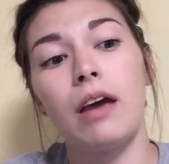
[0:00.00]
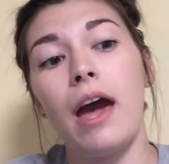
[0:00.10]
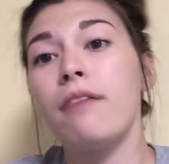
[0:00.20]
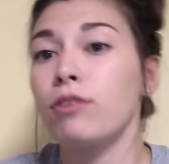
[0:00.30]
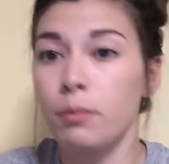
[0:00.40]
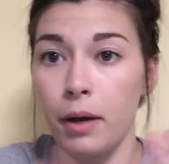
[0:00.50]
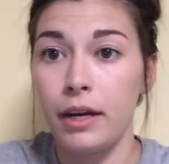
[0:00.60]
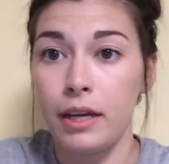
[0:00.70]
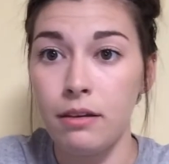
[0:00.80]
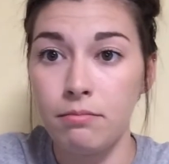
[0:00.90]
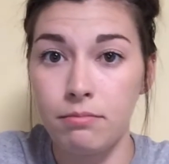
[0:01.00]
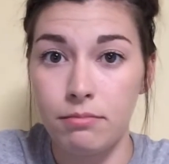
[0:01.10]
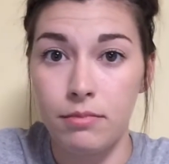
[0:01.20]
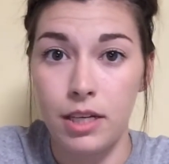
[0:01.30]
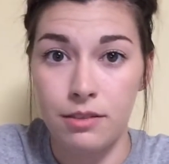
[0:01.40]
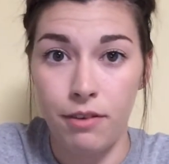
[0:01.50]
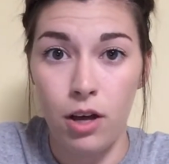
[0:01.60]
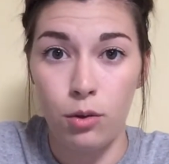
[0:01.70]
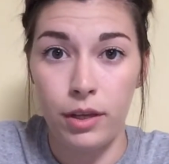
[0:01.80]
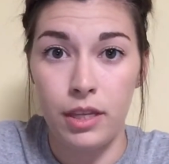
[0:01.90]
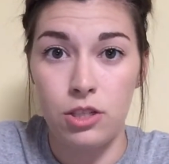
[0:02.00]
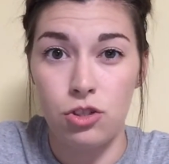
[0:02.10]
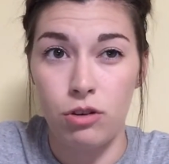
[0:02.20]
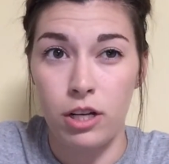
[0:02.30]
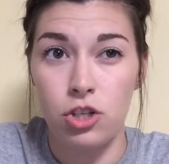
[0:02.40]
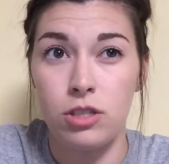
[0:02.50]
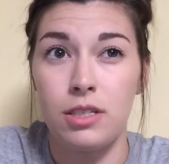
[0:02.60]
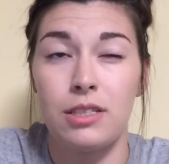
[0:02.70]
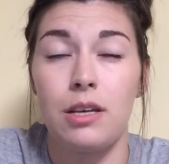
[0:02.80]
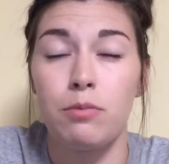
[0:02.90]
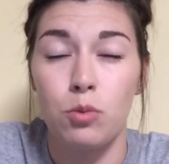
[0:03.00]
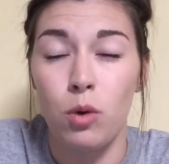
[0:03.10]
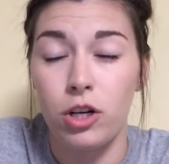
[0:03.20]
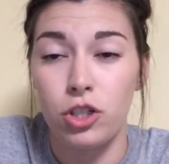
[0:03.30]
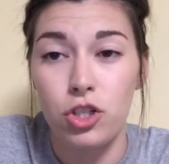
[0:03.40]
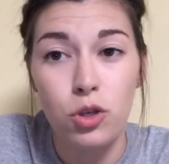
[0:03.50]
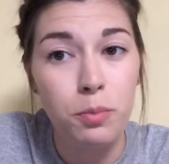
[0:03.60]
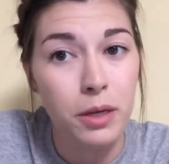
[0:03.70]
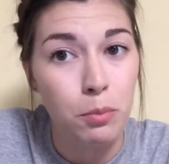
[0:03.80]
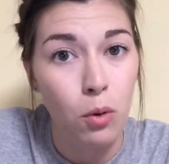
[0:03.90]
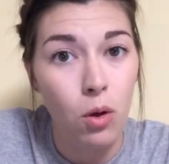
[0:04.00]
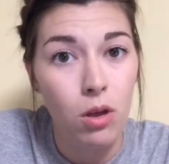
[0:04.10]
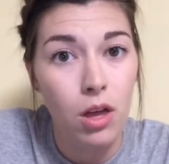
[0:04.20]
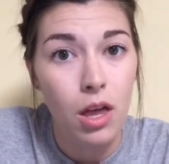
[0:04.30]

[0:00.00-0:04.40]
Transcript: everybody is following these directions except 1 or 2 people,